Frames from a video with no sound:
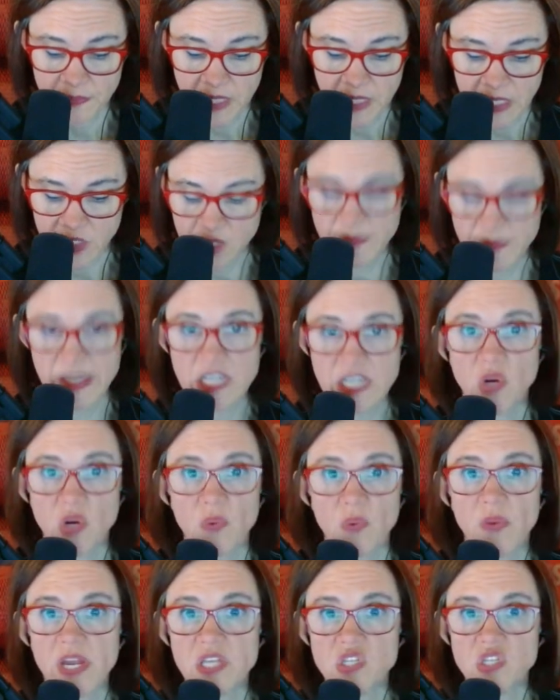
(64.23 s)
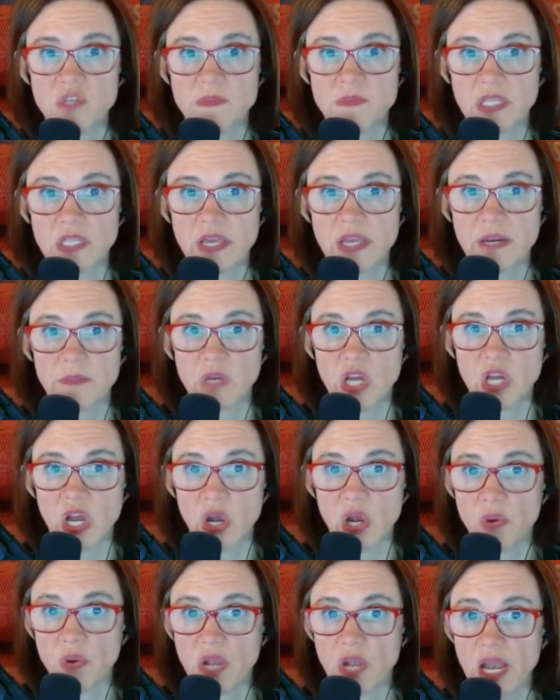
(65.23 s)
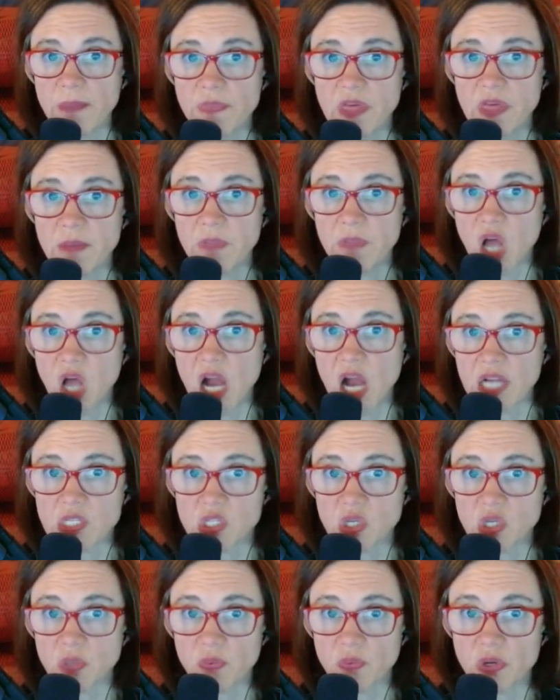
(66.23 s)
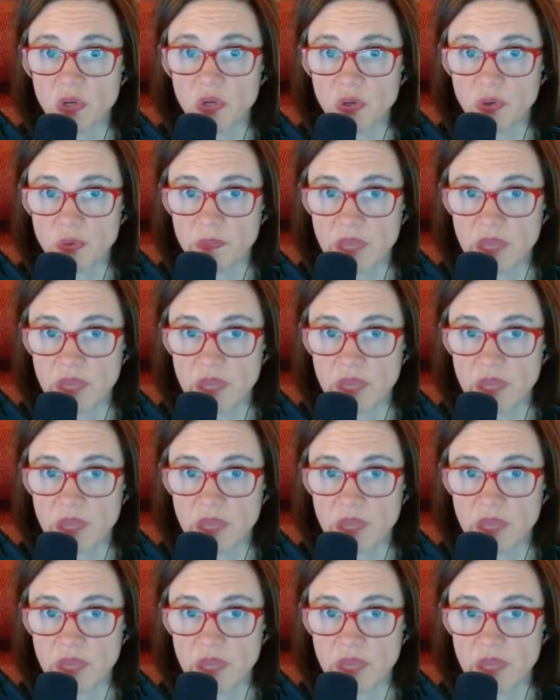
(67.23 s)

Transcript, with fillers: demanded a ransom to let them go, kept them locked in a room.